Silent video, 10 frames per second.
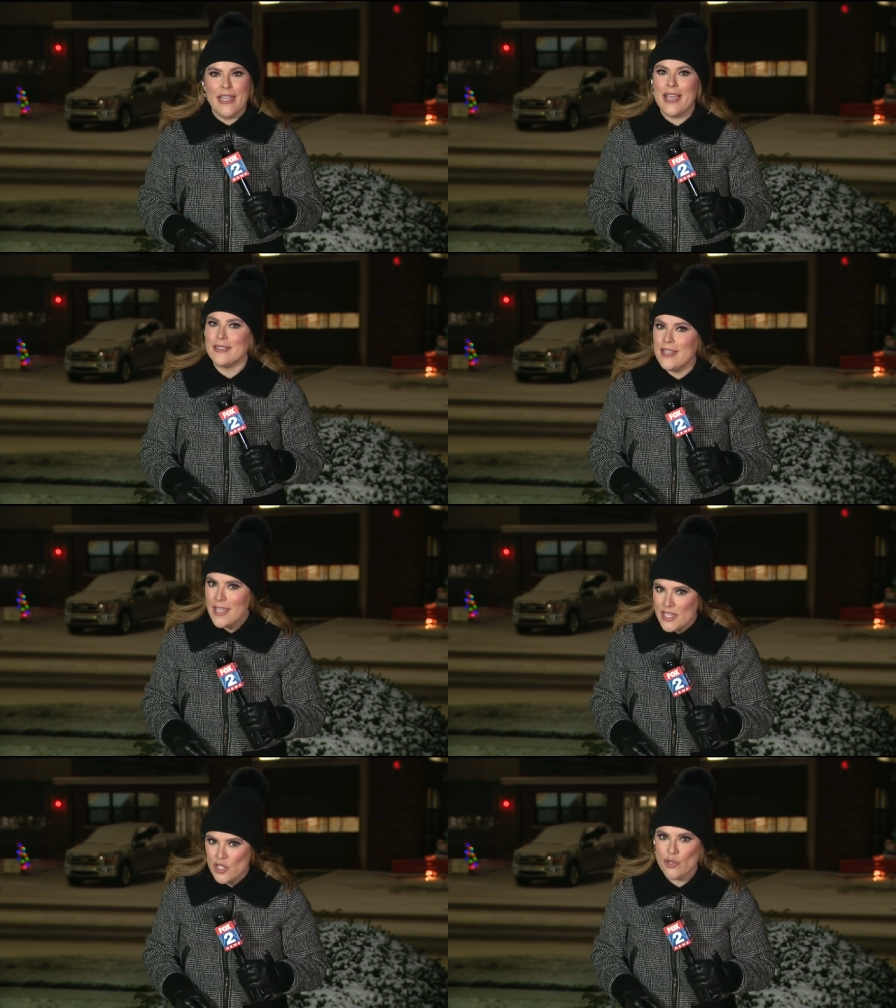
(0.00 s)
has a
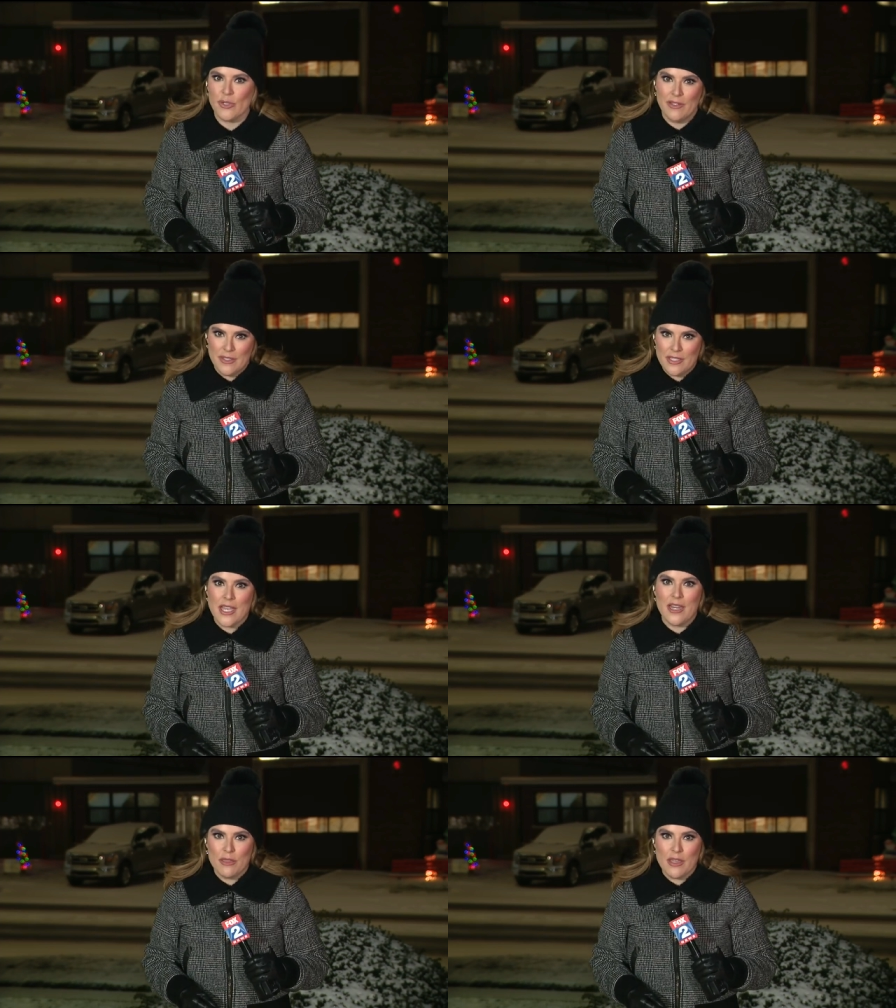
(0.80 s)
history of this
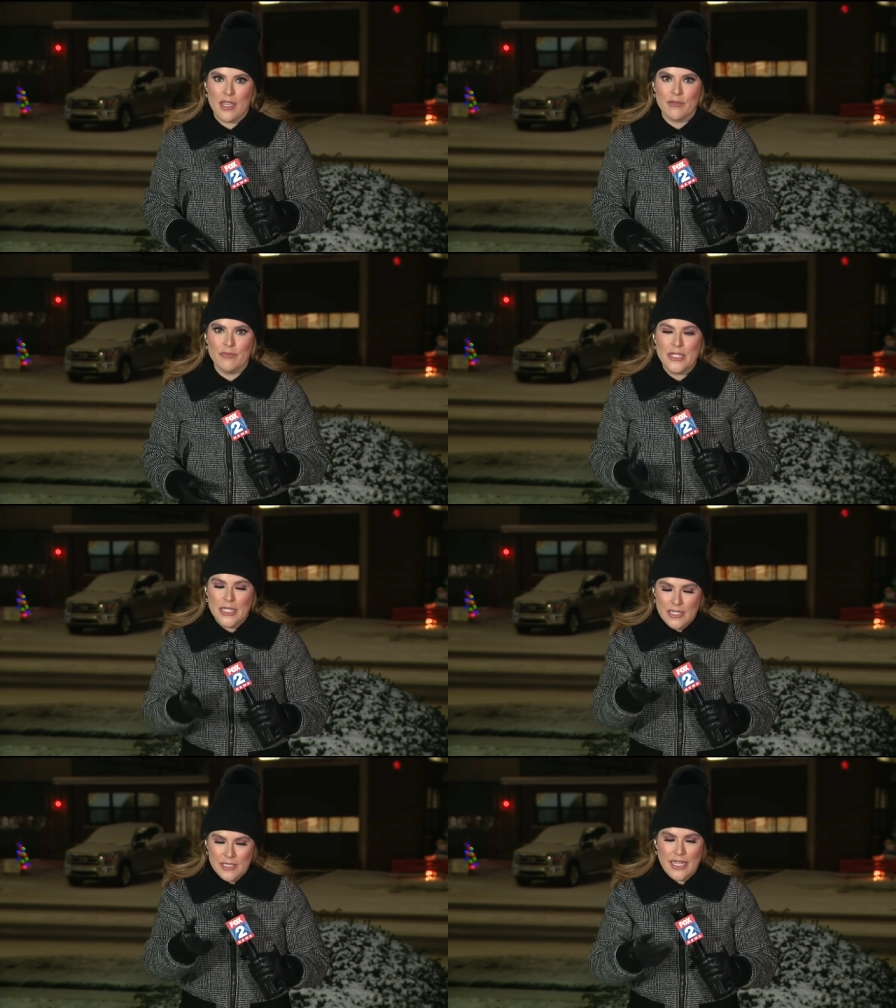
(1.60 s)
kind of thing.
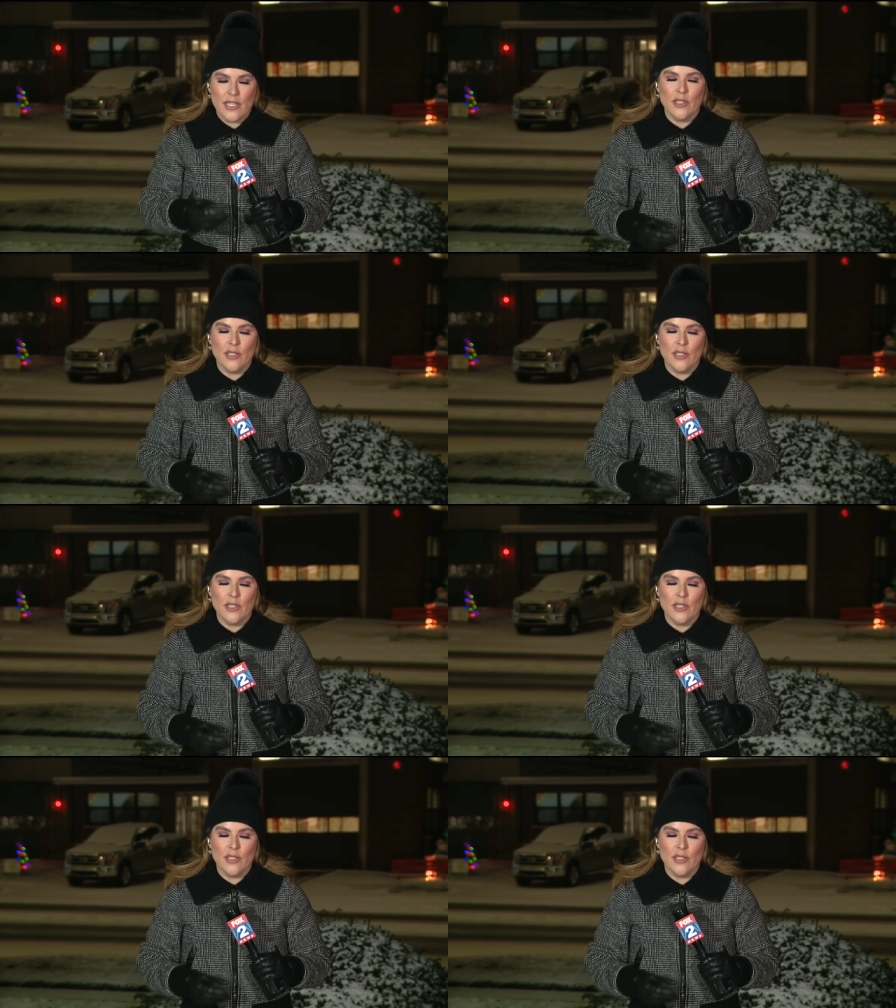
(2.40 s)
Take a